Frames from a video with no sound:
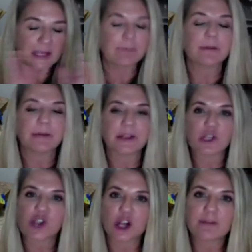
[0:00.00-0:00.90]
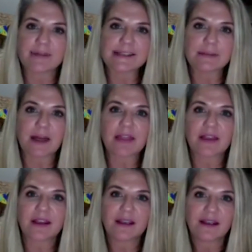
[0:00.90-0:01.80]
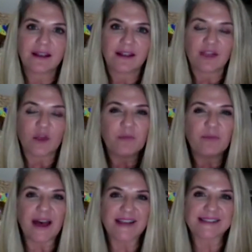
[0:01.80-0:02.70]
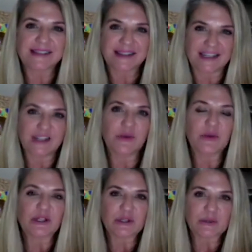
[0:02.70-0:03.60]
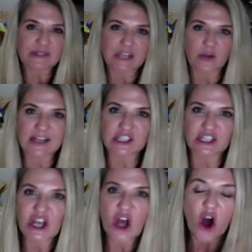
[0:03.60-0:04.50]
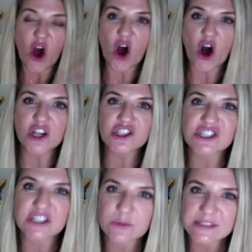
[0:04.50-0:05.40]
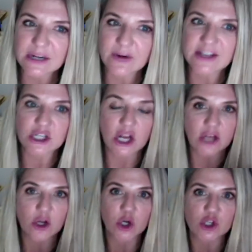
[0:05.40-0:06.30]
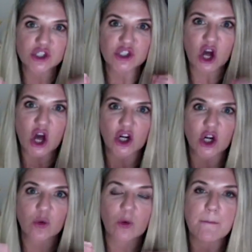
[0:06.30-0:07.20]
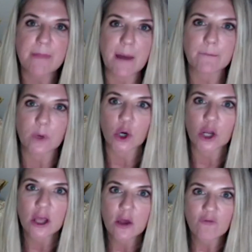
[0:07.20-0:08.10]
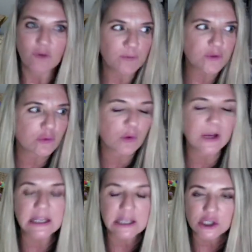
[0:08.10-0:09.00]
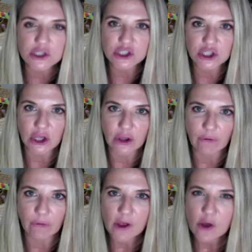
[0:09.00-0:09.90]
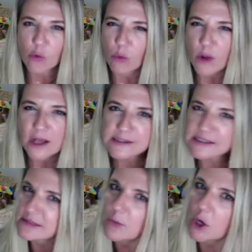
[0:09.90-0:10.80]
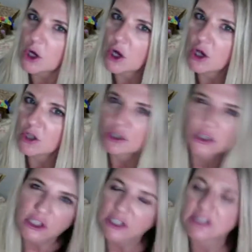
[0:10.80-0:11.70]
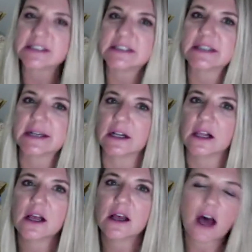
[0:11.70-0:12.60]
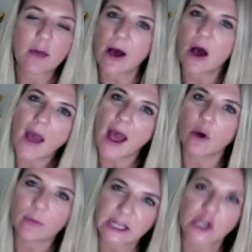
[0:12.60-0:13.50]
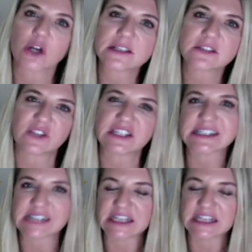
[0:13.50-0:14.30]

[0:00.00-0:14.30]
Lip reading: implement the Charlotte Mason method, the best thing you can do is narration. All she did was narration, and her daughter remembered from 3 years ago one small little detail about how many Earths fit